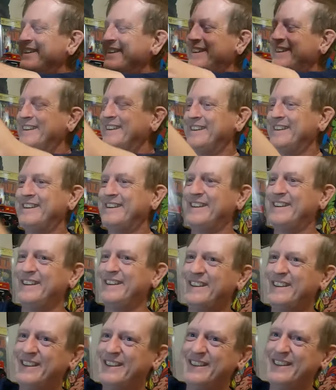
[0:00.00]

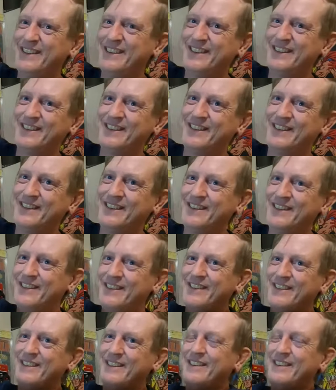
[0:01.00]

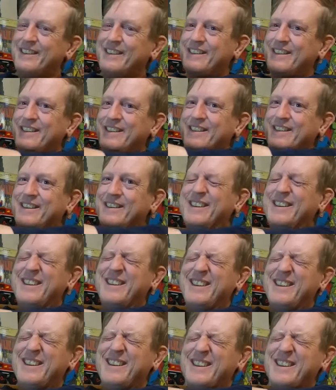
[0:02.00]

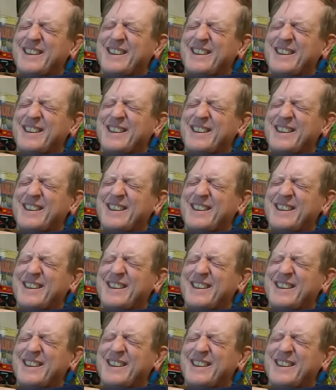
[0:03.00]
No one is speaking in this clip.